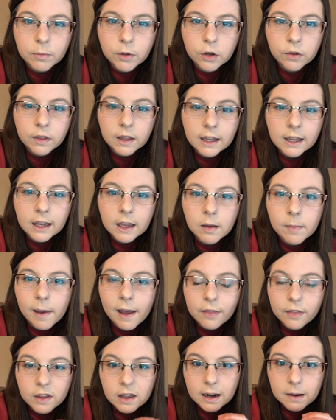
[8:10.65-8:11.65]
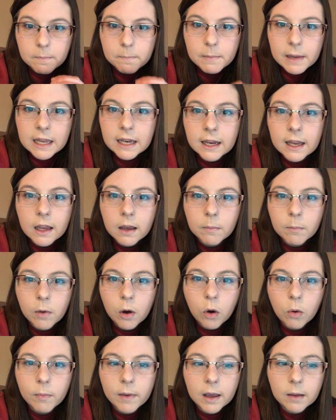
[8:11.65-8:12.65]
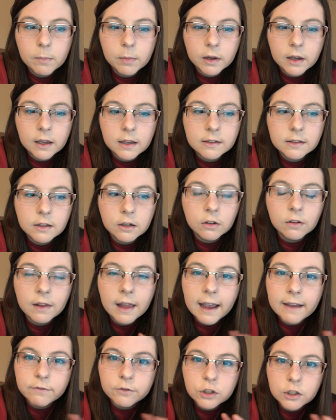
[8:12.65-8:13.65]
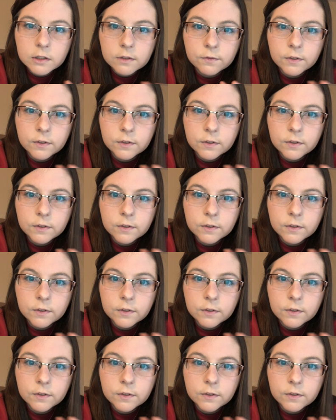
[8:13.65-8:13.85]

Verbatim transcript: They're thinking about that immediate moment because their life just